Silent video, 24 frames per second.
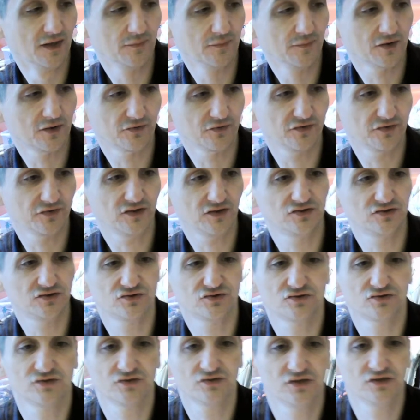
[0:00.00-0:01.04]
because each
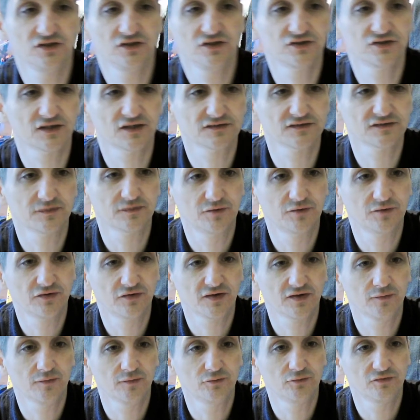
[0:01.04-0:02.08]
each customer is
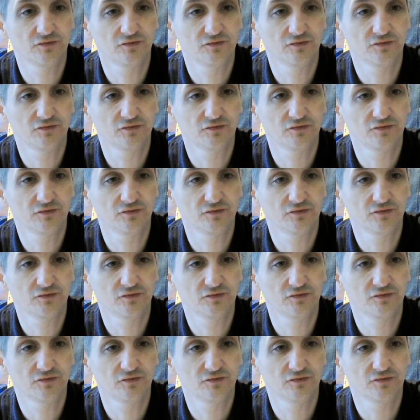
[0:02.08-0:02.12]
coming with a